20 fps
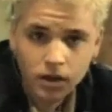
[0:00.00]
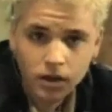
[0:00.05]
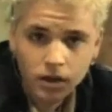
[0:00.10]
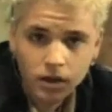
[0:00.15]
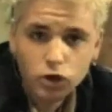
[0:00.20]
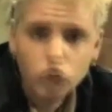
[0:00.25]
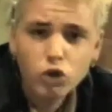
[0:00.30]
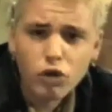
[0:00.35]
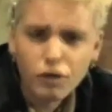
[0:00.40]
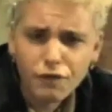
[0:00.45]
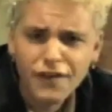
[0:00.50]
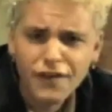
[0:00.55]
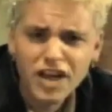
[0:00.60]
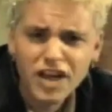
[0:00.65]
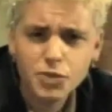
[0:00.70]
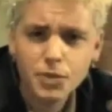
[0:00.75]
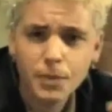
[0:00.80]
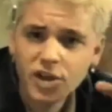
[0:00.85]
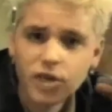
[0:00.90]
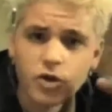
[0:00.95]
No offense,
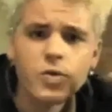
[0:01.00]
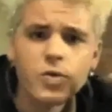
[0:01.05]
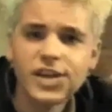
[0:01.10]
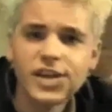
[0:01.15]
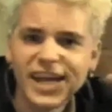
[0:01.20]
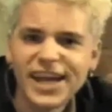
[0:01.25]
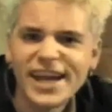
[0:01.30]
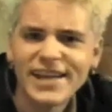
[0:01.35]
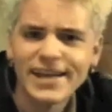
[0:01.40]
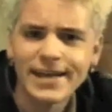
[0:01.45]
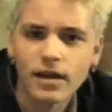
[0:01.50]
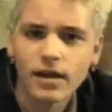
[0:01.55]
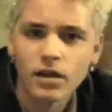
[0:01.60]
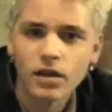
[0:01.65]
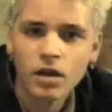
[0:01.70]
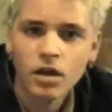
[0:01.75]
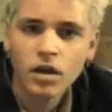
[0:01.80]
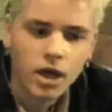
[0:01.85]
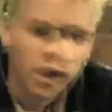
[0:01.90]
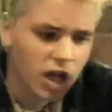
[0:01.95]
but you're an idiot.
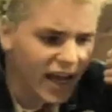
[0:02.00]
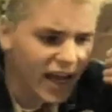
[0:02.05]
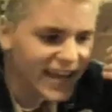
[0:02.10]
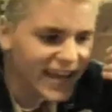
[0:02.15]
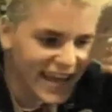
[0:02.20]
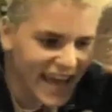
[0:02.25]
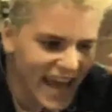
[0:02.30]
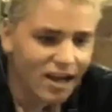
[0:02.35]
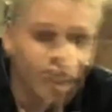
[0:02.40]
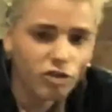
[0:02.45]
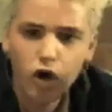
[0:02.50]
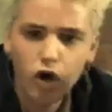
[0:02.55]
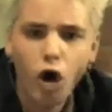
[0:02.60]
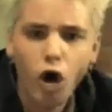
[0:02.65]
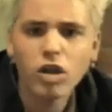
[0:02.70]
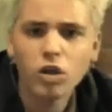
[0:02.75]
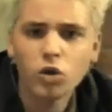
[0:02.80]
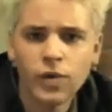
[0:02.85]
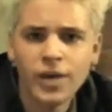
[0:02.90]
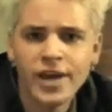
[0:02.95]
And I can't
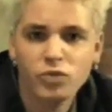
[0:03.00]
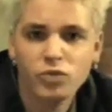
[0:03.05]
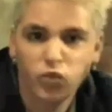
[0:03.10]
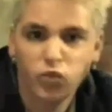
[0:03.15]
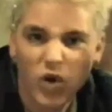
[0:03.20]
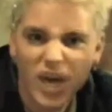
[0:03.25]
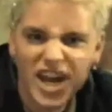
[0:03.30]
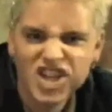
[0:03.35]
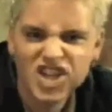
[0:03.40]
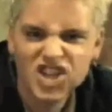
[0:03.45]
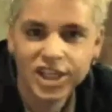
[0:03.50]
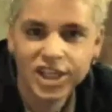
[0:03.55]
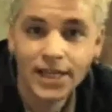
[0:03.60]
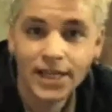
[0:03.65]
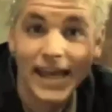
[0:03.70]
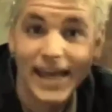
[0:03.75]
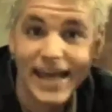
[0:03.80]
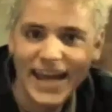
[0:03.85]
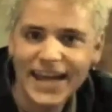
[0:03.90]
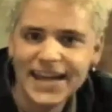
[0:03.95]
tolerate raging
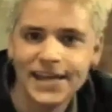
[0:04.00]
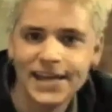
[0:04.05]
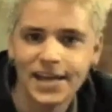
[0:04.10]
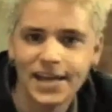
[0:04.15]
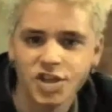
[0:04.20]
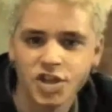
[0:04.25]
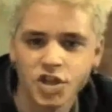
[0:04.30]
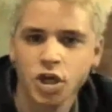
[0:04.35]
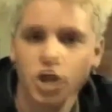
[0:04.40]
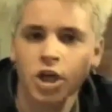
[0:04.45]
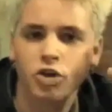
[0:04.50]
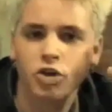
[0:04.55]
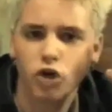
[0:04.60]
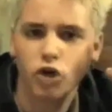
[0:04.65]
idiots. You're